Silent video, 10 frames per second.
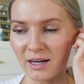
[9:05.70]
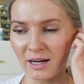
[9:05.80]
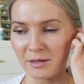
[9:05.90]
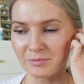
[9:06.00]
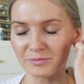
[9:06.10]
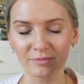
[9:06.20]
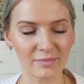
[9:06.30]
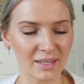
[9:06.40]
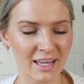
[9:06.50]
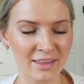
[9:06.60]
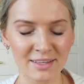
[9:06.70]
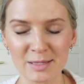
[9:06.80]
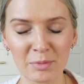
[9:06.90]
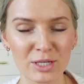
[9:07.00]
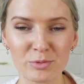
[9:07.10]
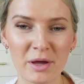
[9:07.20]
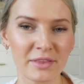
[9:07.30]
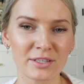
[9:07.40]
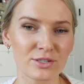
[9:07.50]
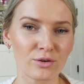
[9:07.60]
Um, and the sponge
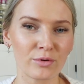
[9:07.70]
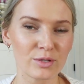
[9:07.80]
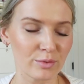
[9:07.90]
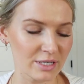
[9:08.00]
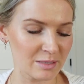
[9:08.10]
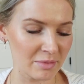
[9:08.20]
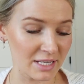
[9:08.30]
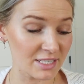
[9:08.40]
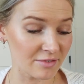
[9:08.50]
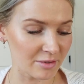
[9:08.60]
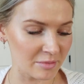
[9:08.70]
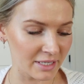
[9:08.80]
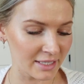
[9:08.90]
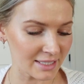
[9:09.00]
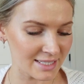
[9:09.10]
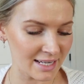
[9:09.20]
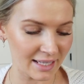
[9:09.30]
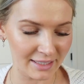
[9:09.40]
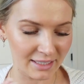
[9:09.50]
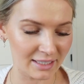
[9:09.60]
method just always works best for me. It's
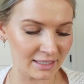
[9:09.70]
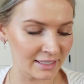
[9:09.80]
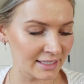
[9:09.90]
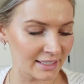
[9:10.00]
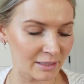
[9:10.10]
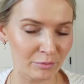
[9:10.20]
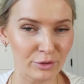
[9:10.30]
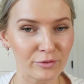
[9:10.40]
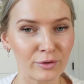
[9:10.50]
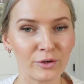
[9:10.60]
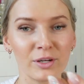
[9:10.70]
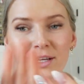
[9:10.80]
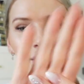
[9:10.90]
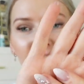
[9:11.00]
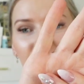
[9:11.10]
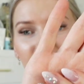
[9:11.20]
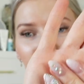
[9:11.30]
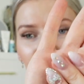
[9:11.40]
not like clean and beautiful like a